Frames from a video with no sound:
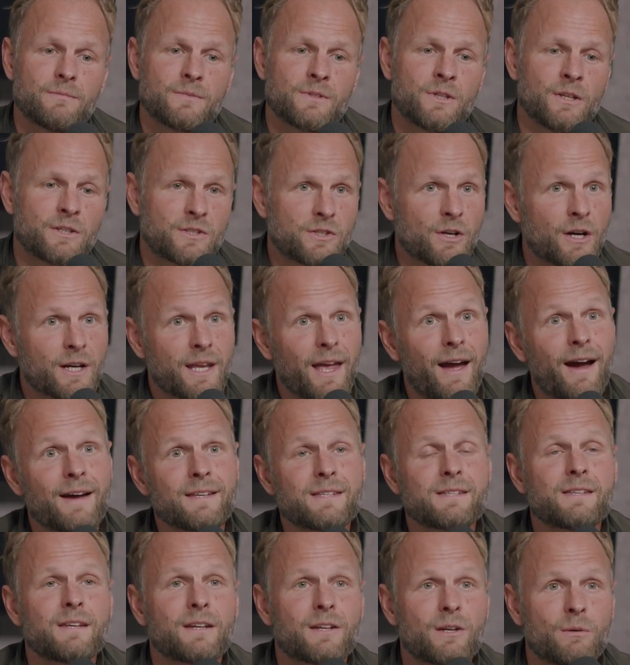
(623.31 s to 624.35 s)
the
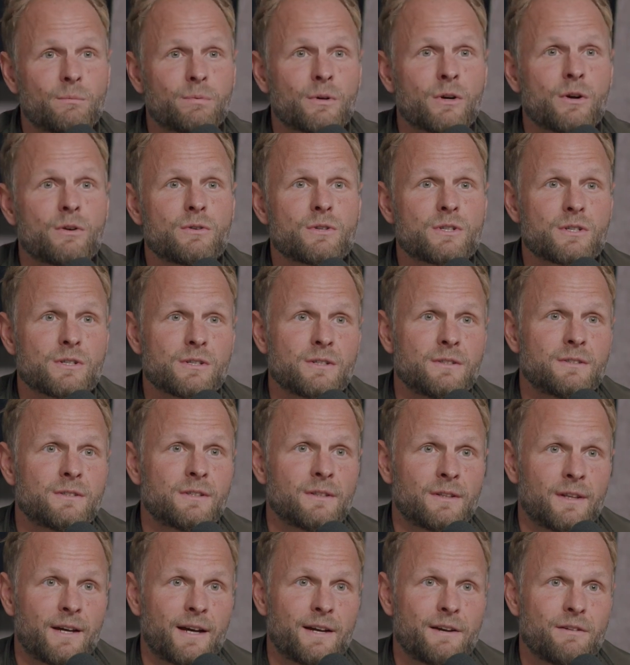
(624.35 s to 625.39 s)
sarcastic approach to
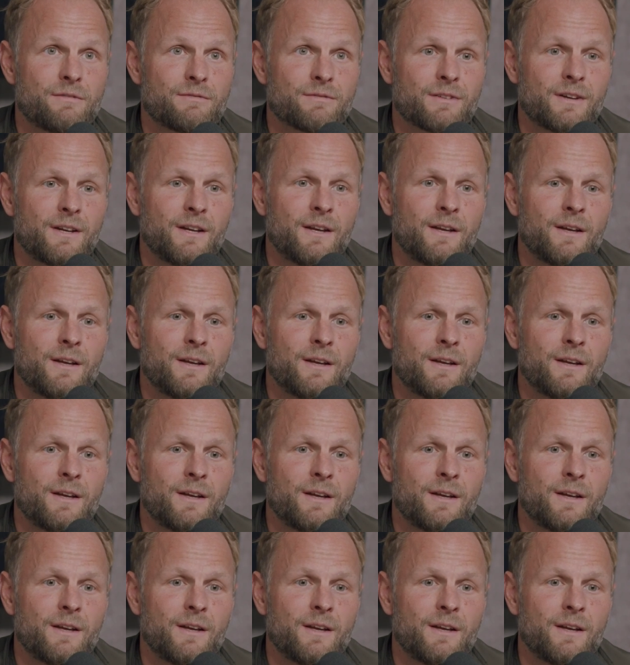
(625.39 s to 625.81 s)
life